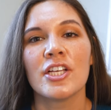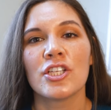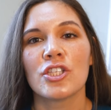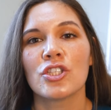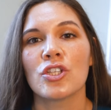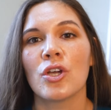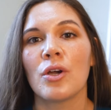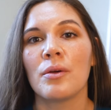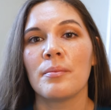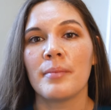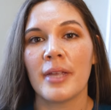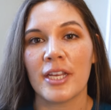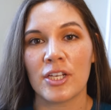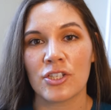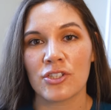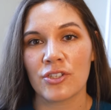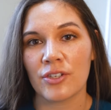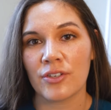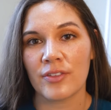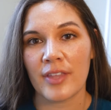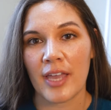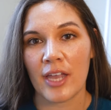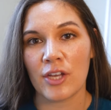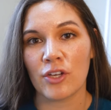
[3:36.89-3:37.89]
So make
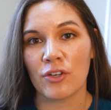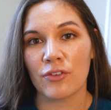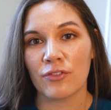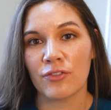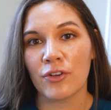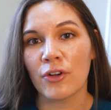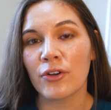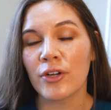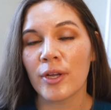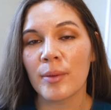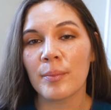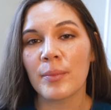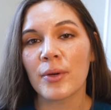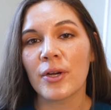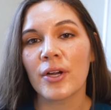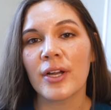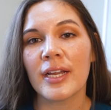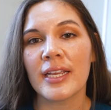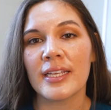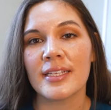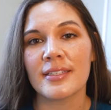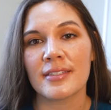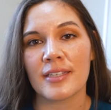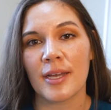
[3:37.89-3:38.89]
sure that your phone number
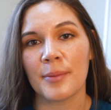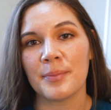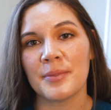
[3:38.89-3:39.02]
is